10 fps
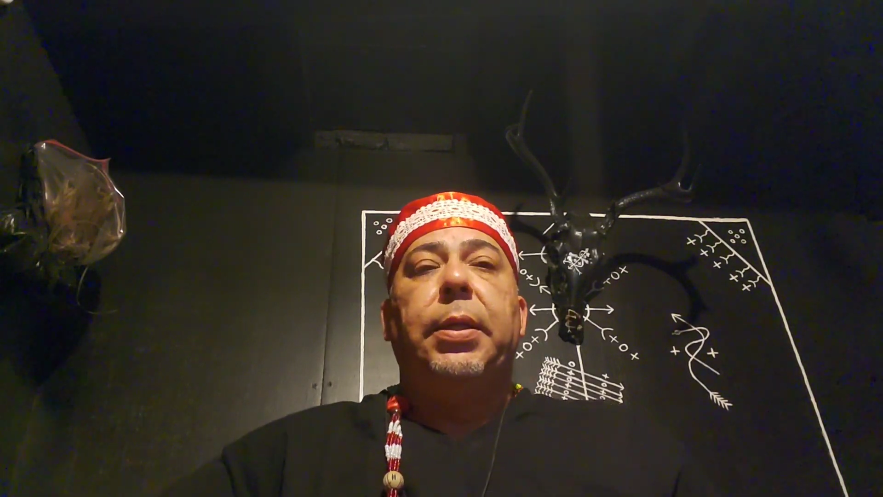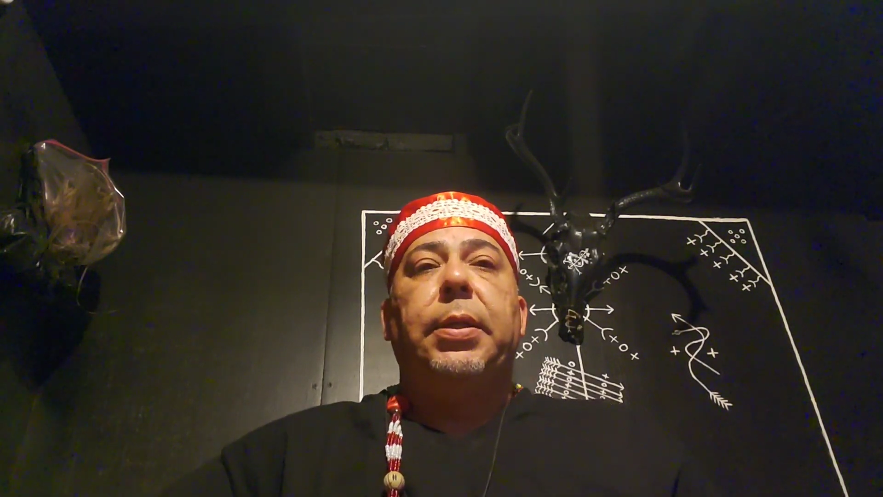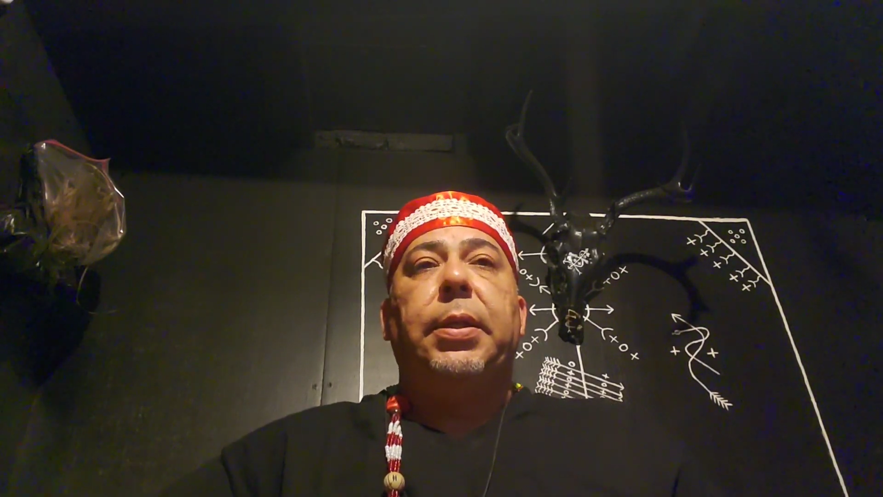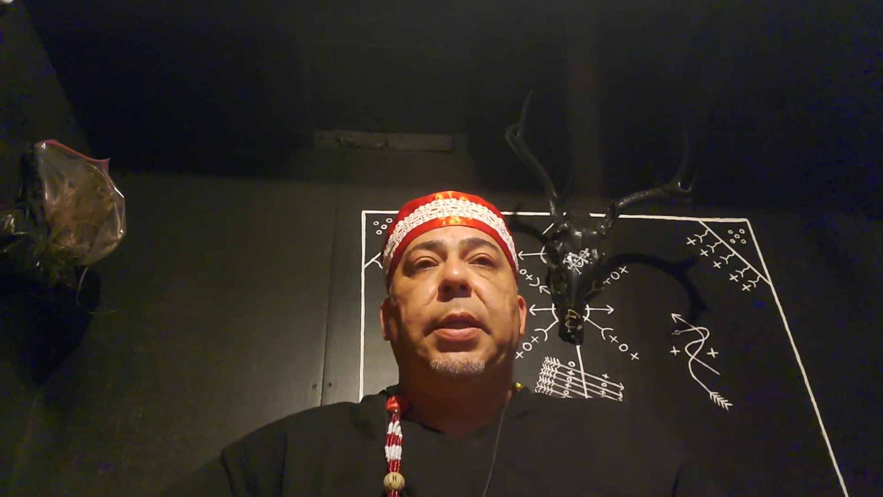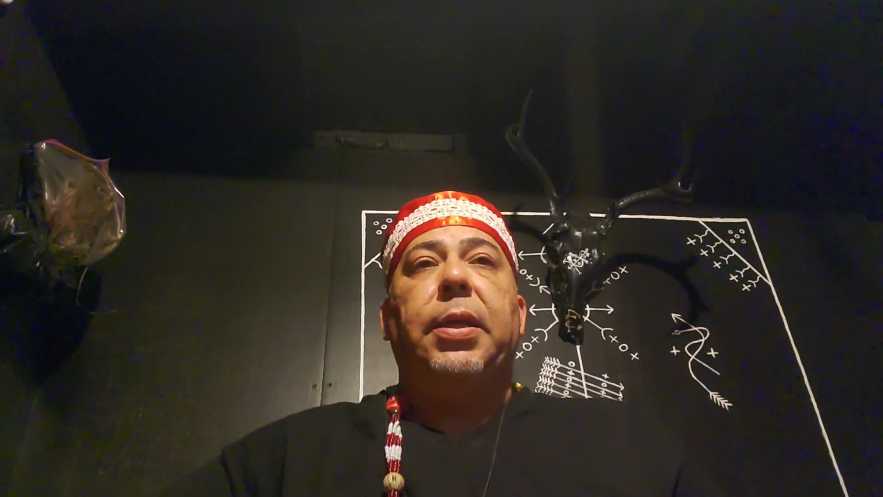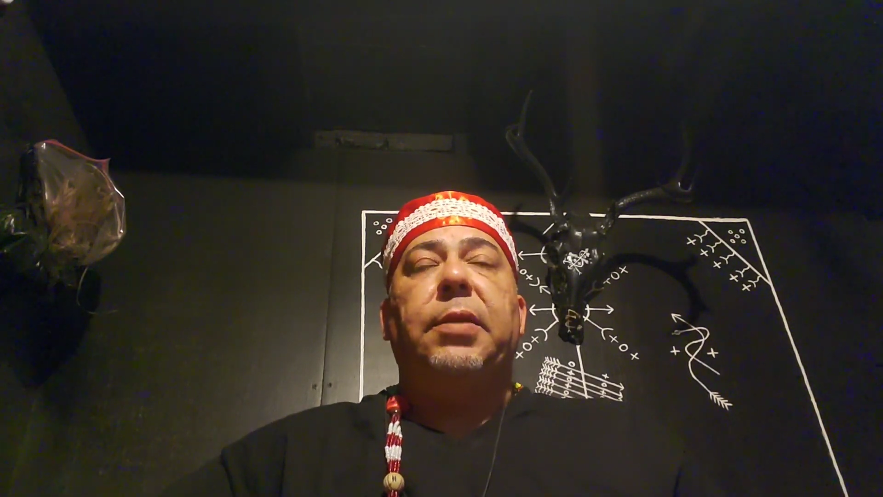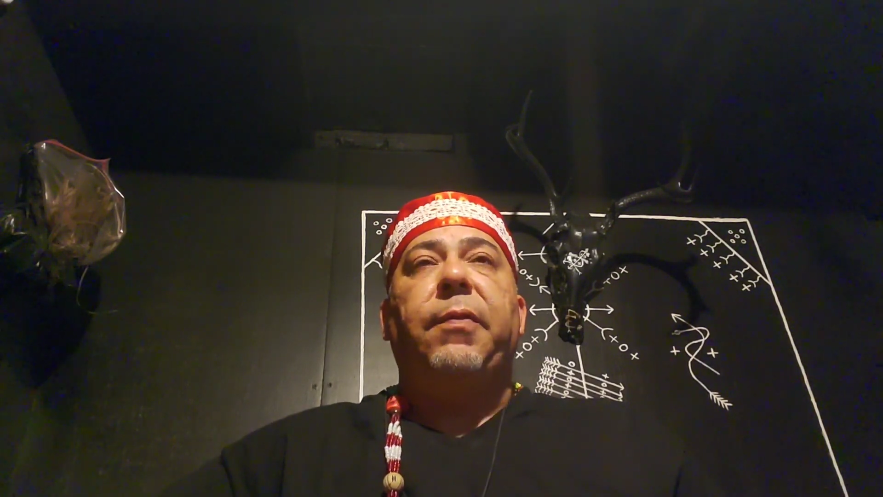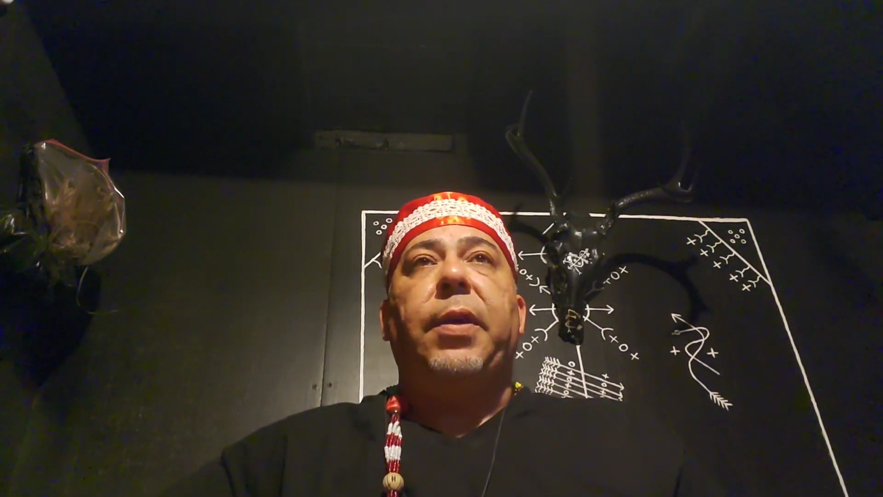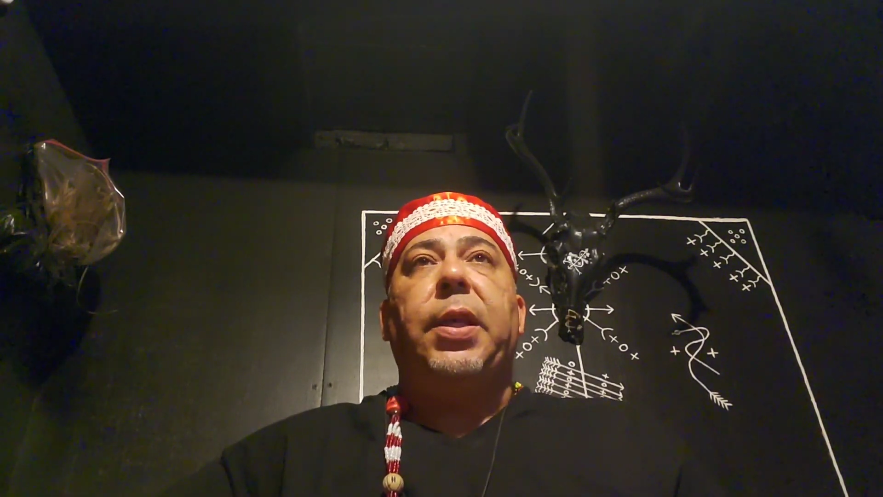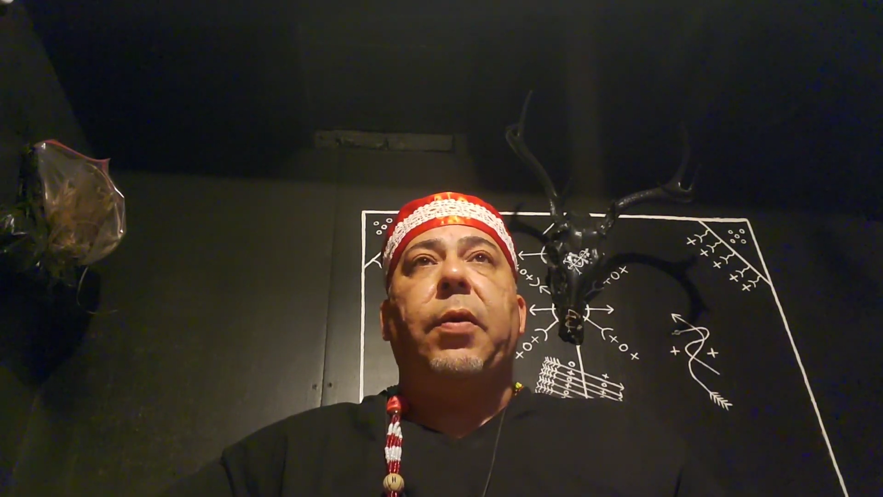Today's
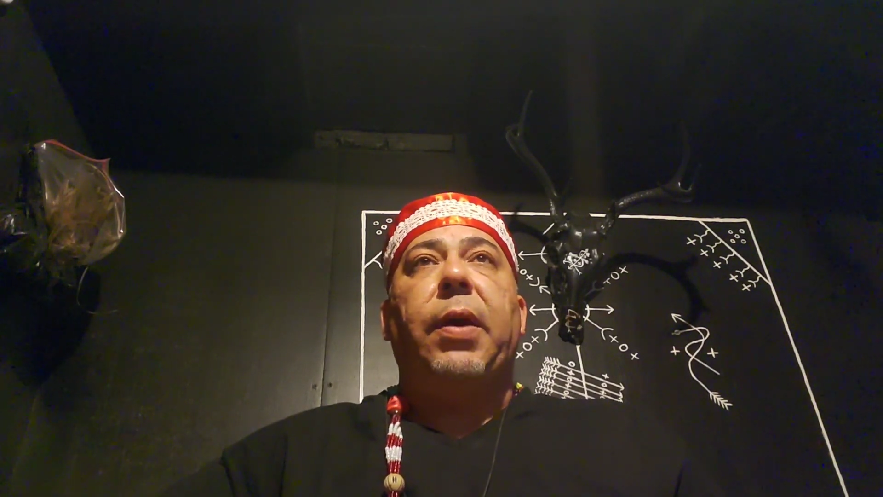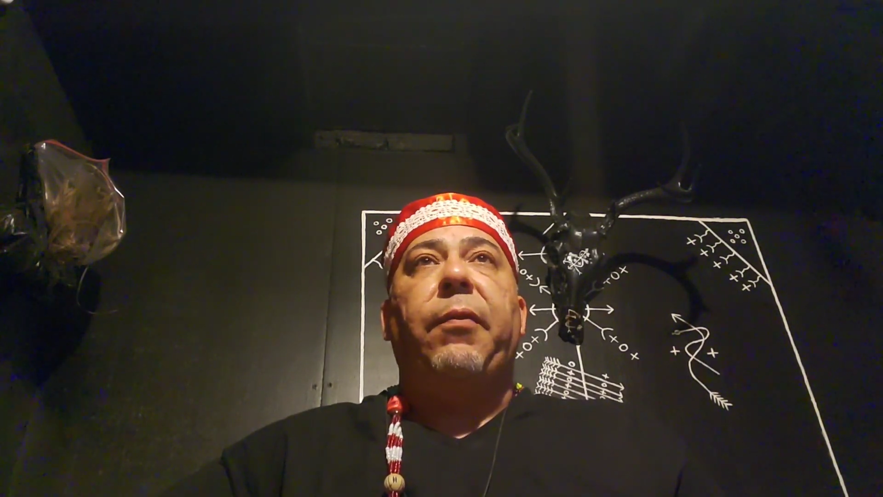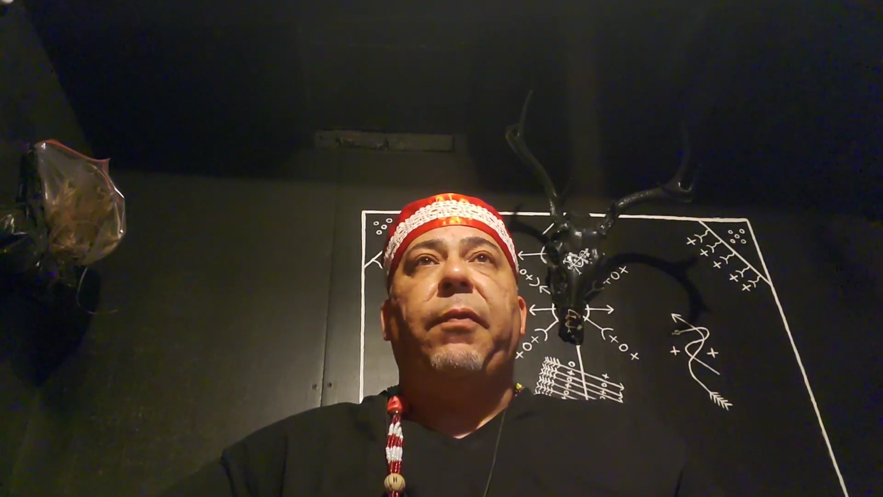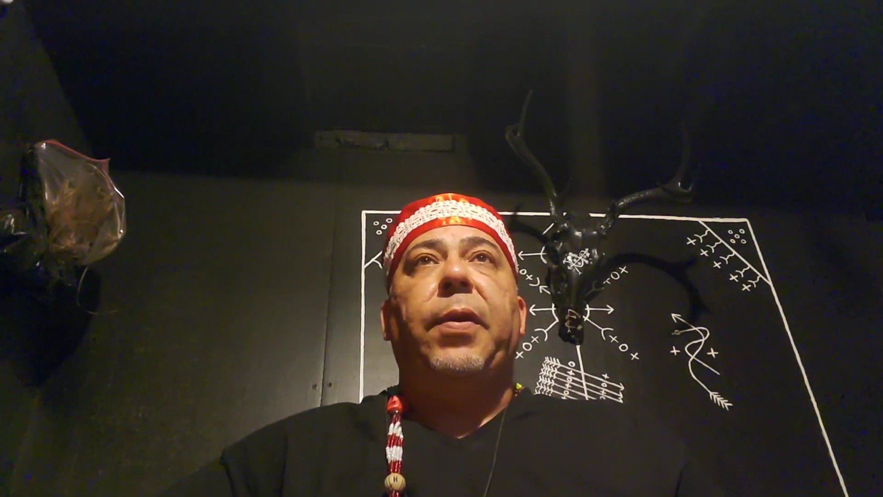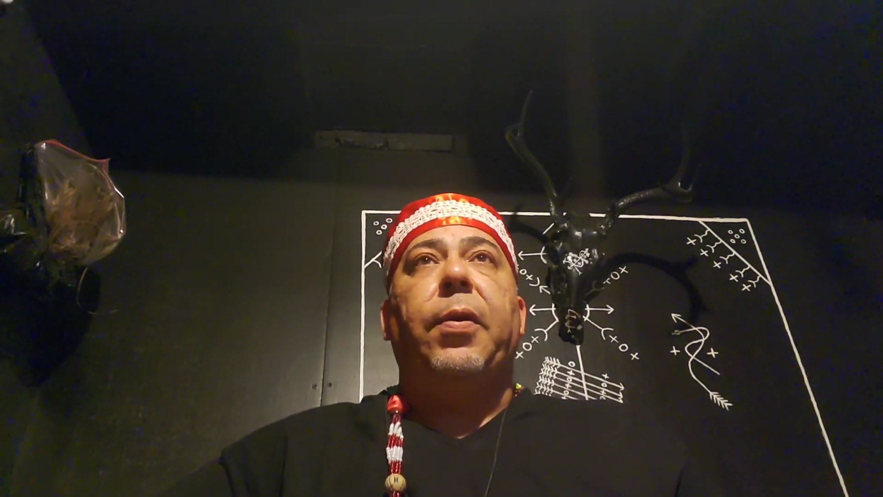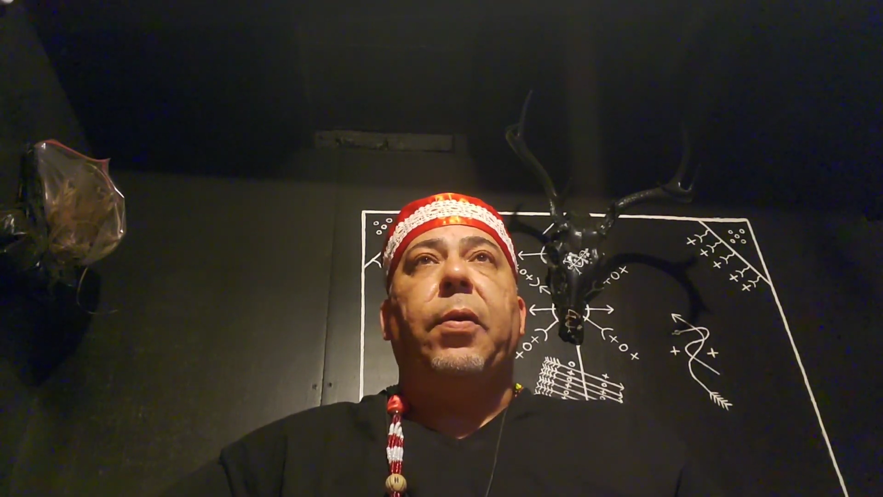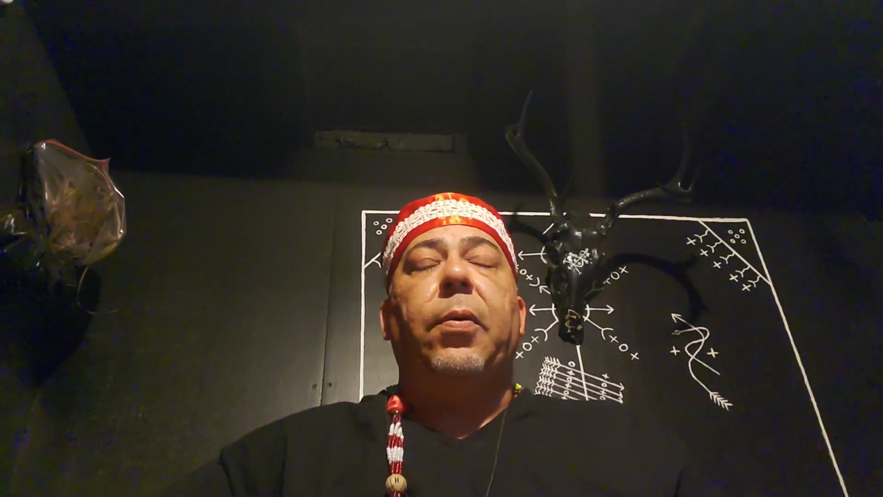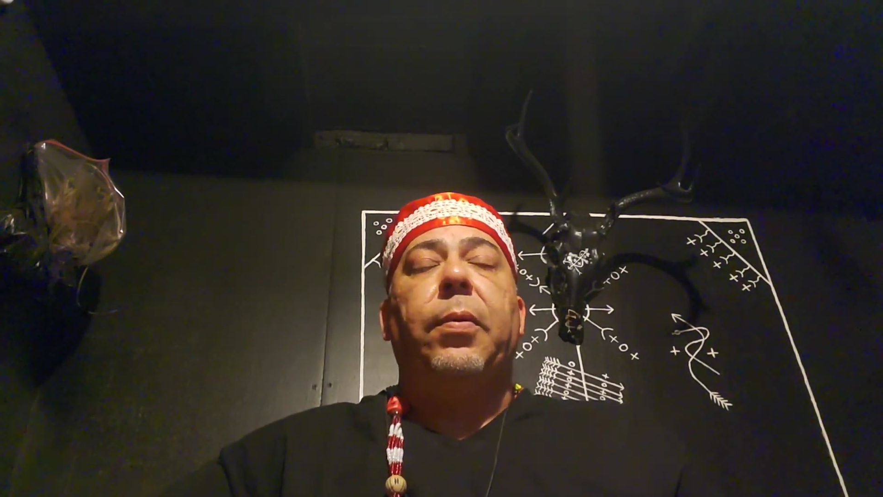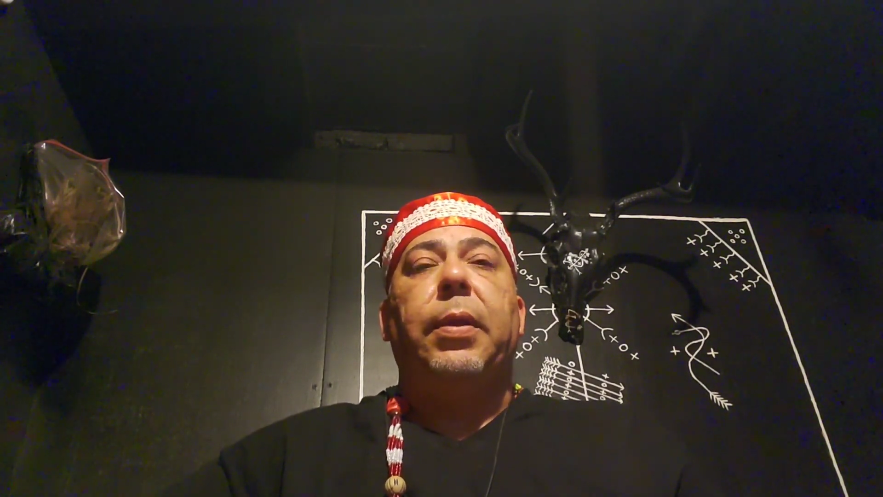video, I feel